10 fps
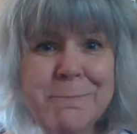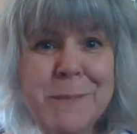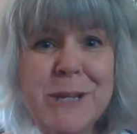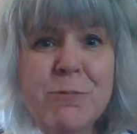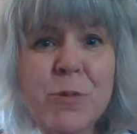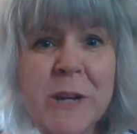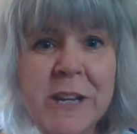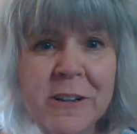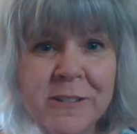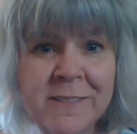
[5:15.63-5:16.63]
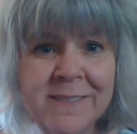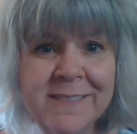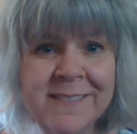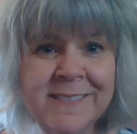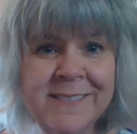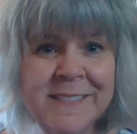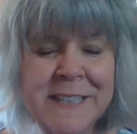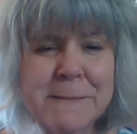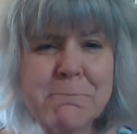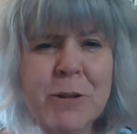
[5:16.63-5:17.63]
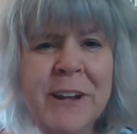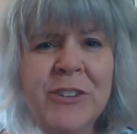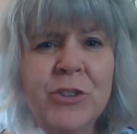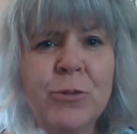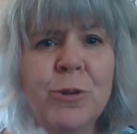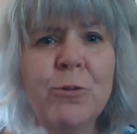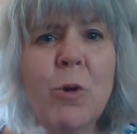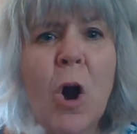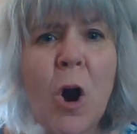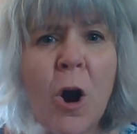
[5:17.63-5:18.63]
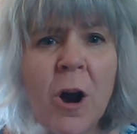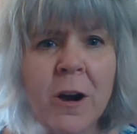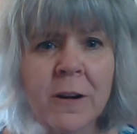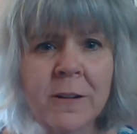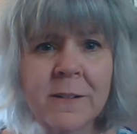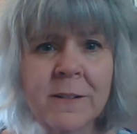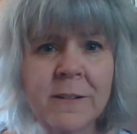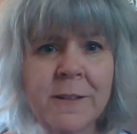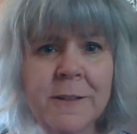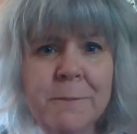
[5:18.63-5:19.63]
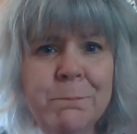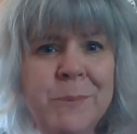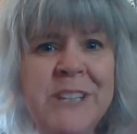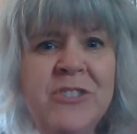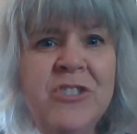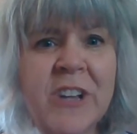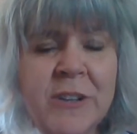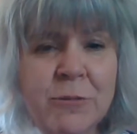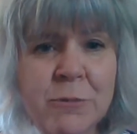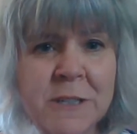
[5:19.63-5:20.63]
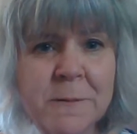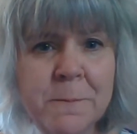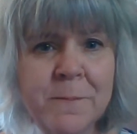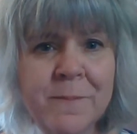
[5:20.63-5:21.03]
Be real. Embrace who you are. Be genuine.